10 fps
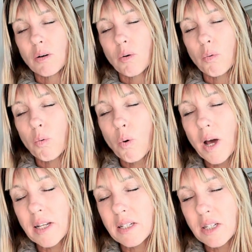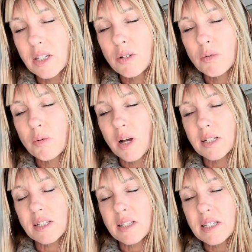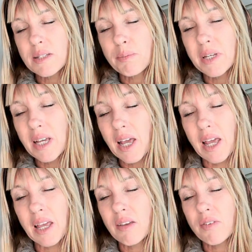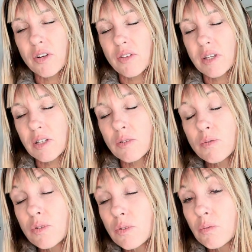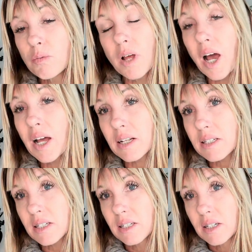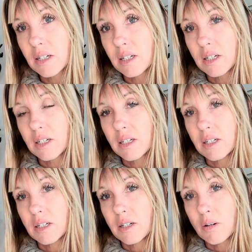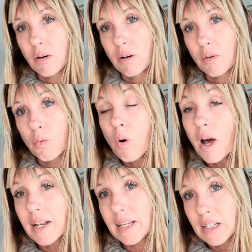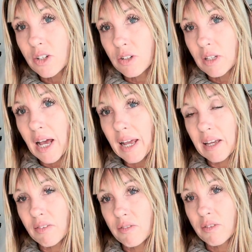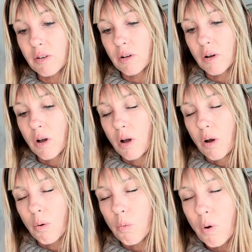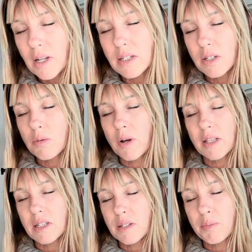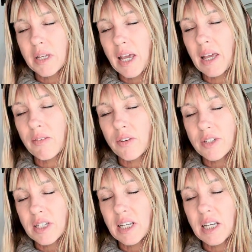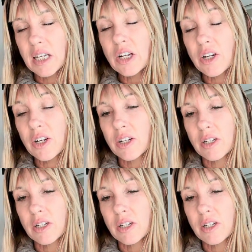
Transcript: What do you want this behavior that you do not want in your life? What do you want this behavior to hear?